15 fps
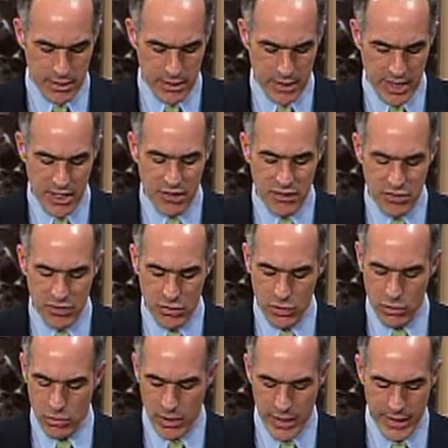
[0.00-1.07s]
Kids in
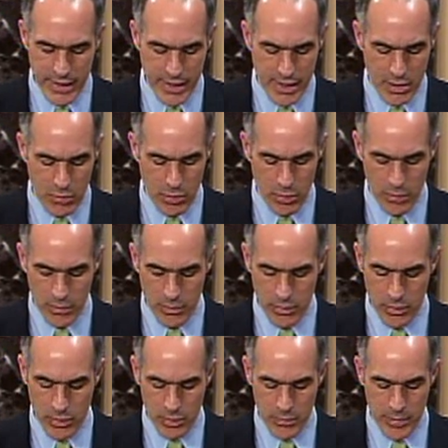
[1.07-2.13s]
school right now
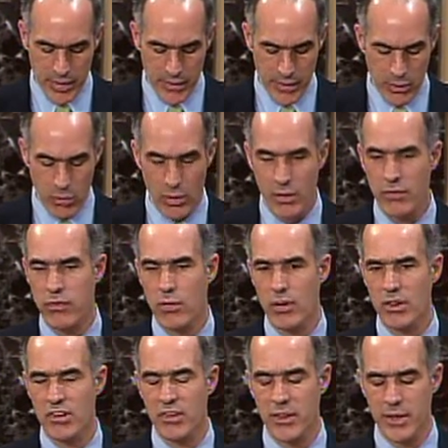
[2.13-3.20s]
will be the
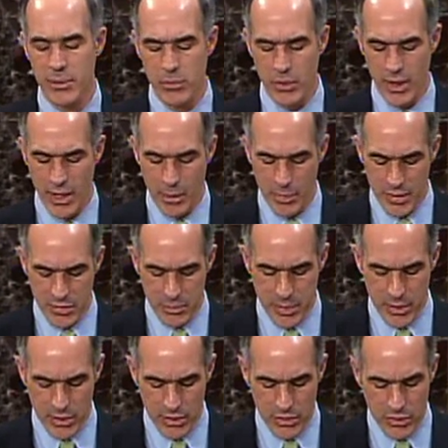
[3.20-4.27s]
workforce that will help us
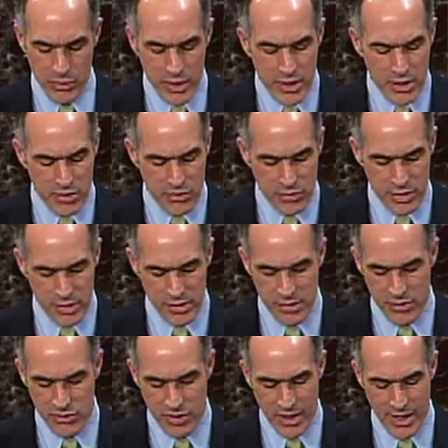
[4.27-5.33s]
build new industries
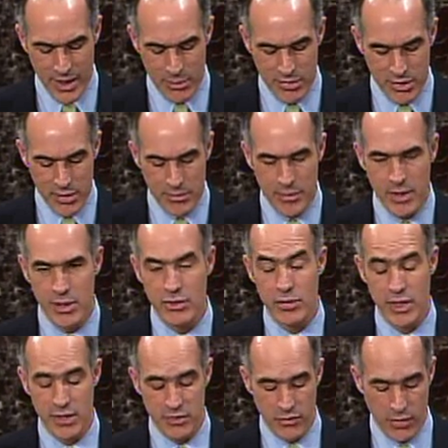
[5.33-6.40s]
and jobs and
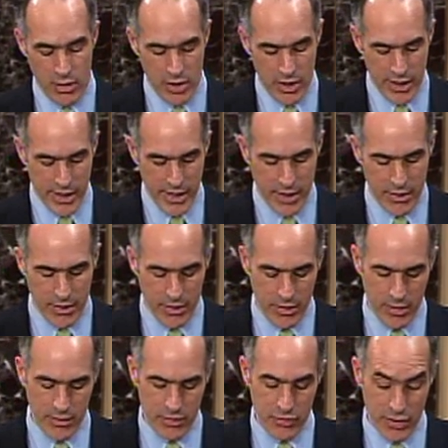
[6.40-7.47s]

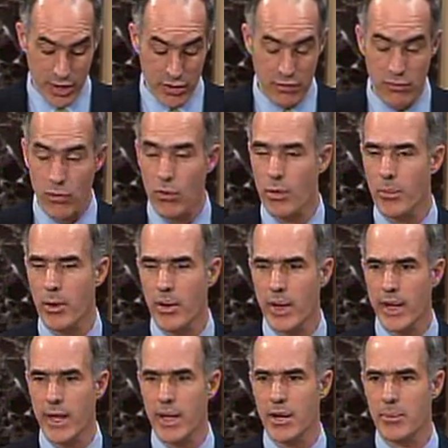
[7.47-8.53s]
transform our
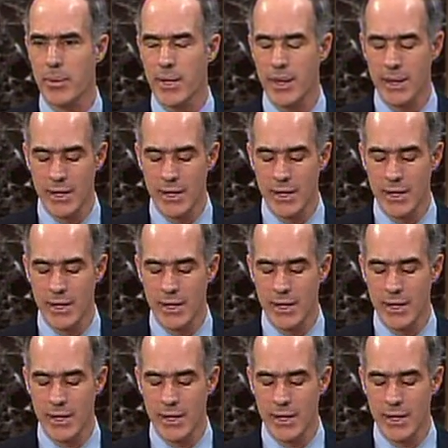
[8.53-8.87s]
economy